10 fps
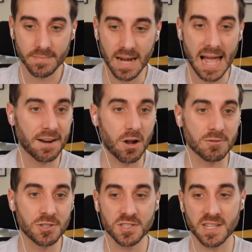I don't know. I
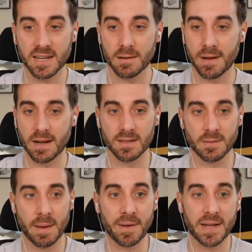was just thinking about it a little
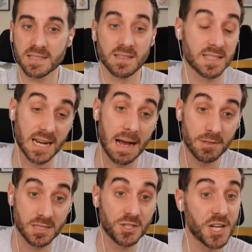bit because listen, I'm
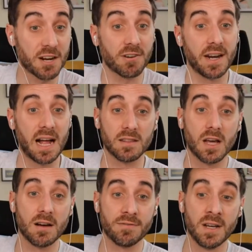a degenerate. I
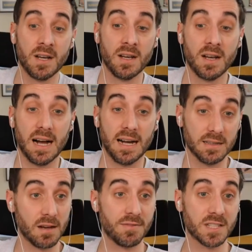love
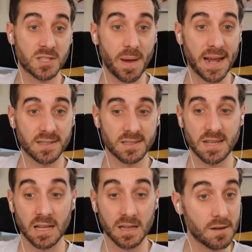this space.
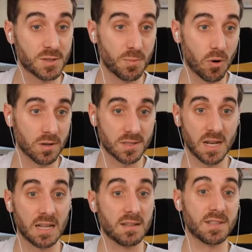I love sports.
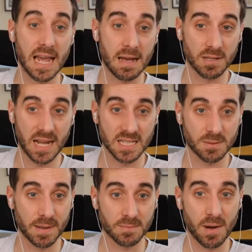I love the gambling
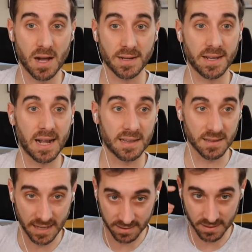aspect behind it. I
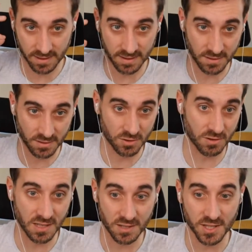like the
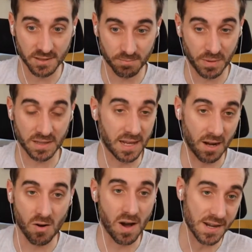strategic being like,
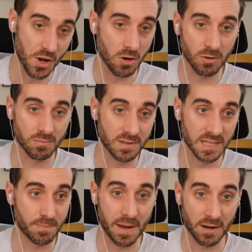oh, I know
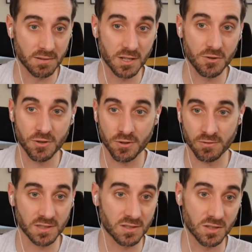this better than you do.
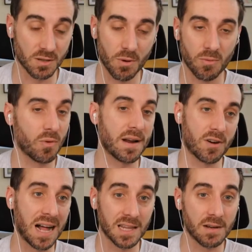This is a good moment,
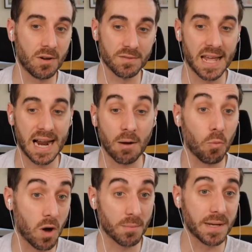whatever. I love all that. I
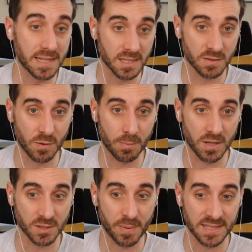want to be in this
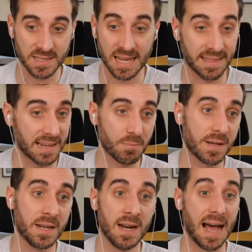football space. I think
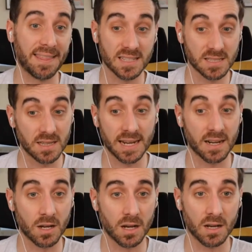it's got like
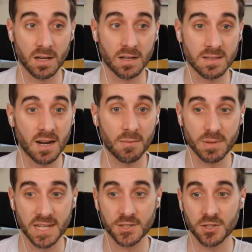a ton of
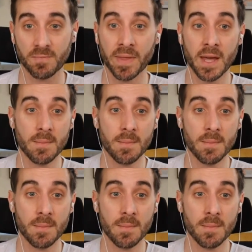potential.